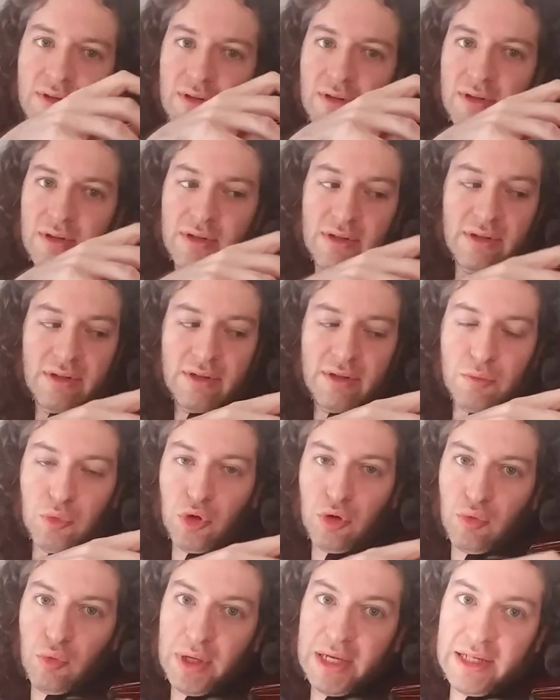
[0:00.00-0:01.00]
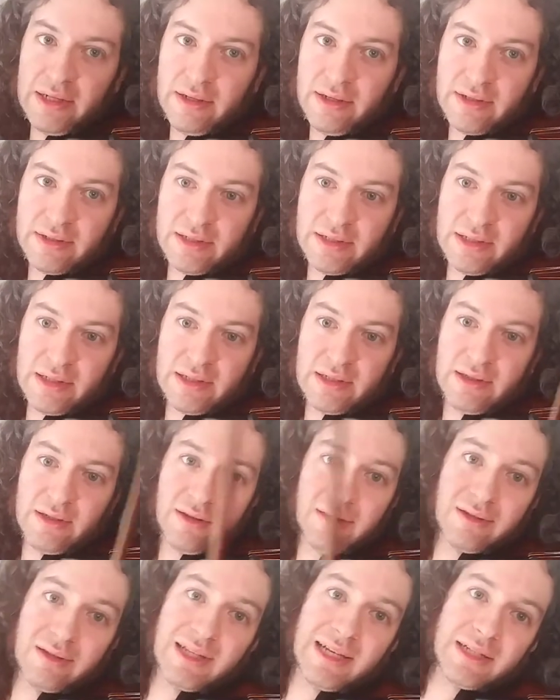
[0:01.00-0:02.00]
The, the more weight is in it,
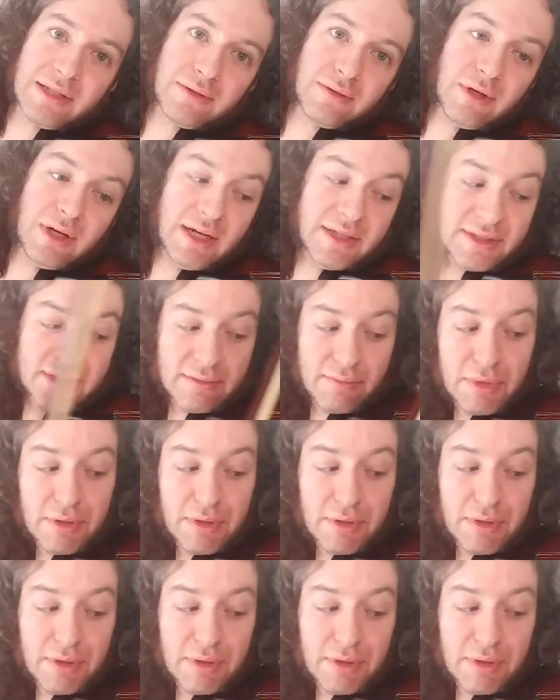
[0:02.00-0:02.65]
the less rosin,